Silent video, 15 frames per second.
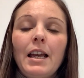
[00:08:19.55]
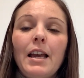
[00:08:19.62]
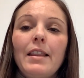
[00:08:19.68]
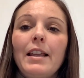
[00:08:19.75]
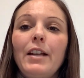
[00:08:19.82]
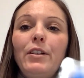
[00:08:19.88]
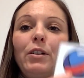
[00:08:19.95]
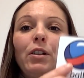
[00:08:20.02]

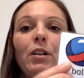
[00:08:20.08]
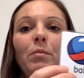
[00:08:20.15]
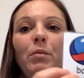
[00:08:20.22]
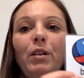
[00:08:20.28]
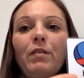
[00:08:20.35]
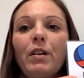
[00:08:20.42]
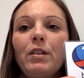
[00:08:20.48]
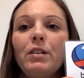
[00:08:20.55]
Then you can
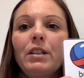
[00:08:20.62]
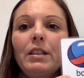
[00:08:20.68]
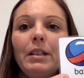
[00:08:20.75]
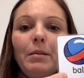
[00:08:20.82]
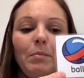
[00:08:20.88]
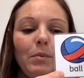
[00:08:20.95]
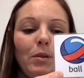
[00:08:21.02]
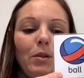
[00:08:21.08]
move on to
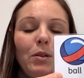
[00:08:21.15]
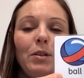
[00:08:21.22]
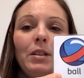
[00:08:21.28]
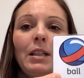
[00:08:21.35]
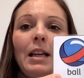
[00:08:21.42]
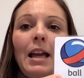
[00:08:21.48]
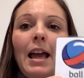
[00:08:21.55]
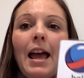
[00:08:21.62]
symbols
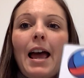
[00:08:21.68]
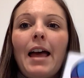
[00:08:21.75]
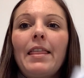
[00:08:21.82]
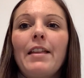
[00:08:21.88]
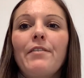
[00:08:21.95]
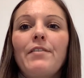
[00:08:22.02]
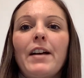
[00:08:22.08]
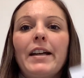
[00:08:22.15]
and
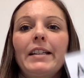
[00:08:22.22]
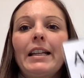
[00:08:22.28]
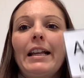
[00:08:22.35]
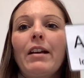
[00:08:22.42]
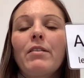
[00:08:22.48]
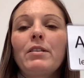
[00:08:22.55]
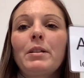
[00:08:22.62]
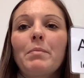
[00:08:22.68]
then finally
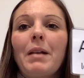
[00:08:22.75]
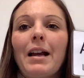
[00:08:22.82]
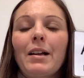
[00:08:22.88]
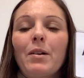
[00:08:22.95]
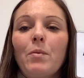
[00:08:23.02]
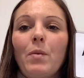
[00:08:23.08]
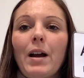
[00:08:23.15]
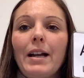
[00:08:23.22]
onto black
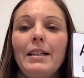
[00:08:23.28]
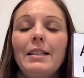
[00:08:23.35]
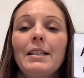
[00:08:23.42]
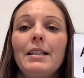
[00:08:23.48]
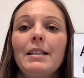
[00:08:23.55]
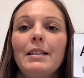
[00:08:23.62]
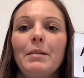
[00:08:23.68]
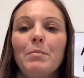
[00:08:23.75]
and white
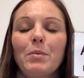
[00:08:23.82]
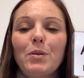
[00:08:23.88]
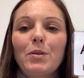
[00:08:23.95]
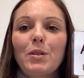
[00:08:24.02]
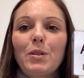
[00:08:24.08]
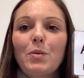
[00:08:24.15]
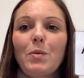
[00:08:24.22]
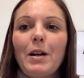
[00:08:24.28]
symbols
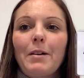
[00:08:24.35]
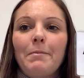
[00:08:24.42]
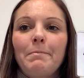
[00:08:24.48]
as well.